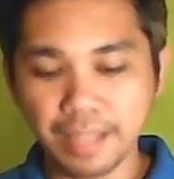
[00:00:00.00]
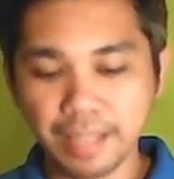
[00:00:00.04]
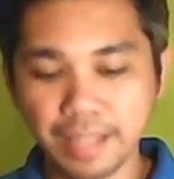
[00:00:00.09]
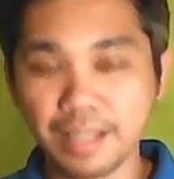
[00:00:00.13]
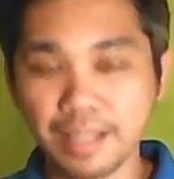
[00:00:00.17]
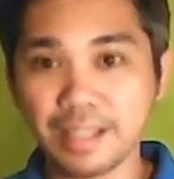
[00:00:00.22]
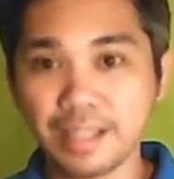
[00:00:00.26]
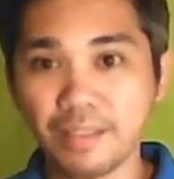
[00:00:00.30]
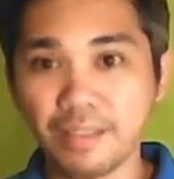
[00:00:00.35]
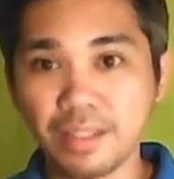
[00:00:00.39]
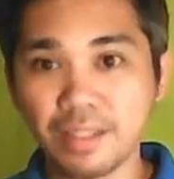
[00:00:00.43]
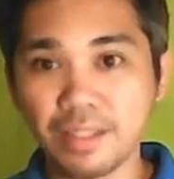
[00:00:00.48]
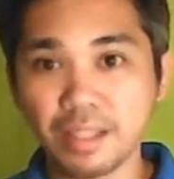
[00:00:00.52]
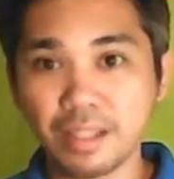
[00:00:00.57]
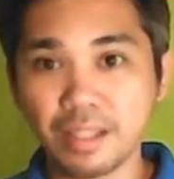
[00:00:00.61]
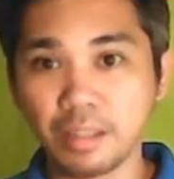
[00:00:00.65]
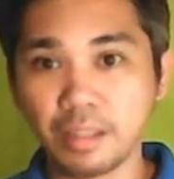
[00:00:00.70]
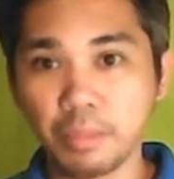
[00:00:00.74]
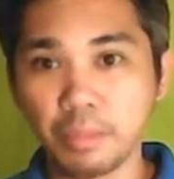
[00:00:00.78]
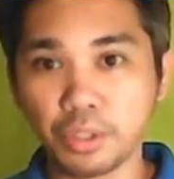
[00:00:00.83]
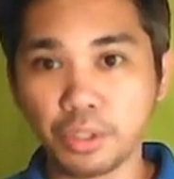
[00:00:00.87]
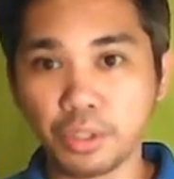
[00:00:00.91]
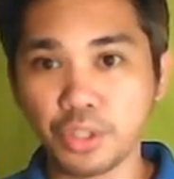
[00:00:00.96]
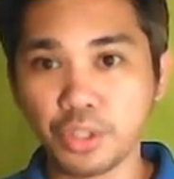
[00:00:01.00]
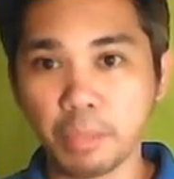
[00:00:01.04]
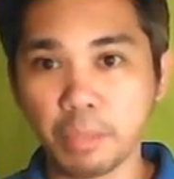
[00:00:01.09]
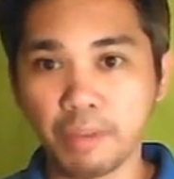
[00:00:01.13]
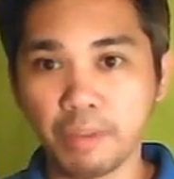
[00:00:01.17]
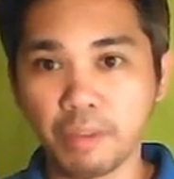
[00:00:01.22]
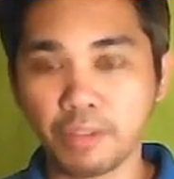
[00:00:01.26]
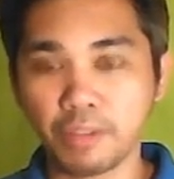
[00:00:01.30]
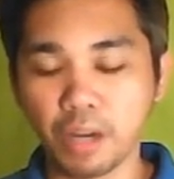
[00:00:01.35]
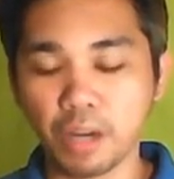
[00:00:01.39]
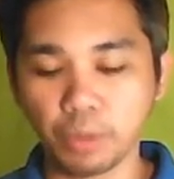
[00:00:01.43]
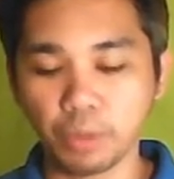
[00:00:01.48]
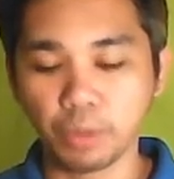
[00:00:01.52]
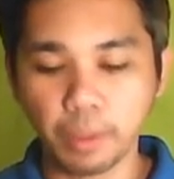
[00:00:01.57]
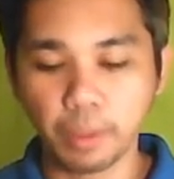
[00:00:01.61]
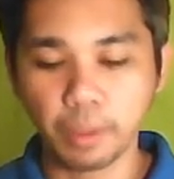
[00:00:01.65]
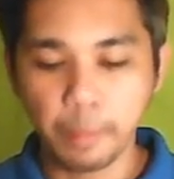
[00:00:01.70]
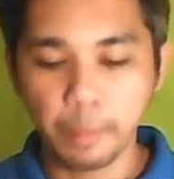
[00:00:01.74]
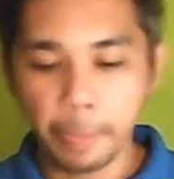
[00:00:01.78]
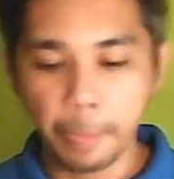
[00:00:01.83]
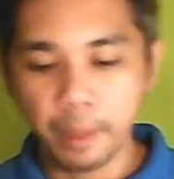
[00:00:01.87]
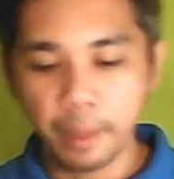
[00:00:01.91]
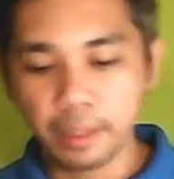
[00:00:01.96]
is 7 centimeters above ground.
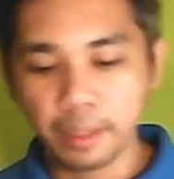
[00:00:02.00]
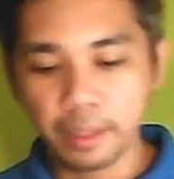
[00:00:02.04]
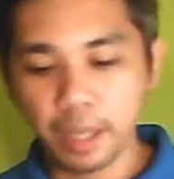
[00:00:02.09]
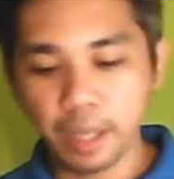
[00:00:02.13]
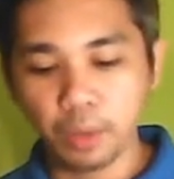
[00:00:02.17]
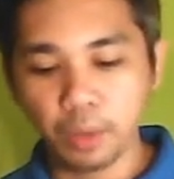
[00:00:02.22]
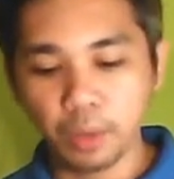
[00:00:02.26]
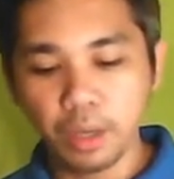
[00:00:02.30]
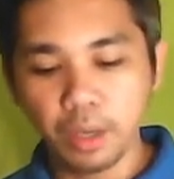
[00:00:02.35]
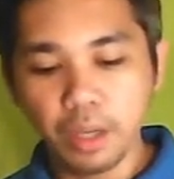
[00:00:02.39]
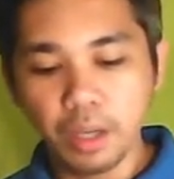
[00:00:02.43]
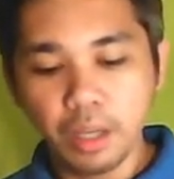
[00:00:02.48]
Now,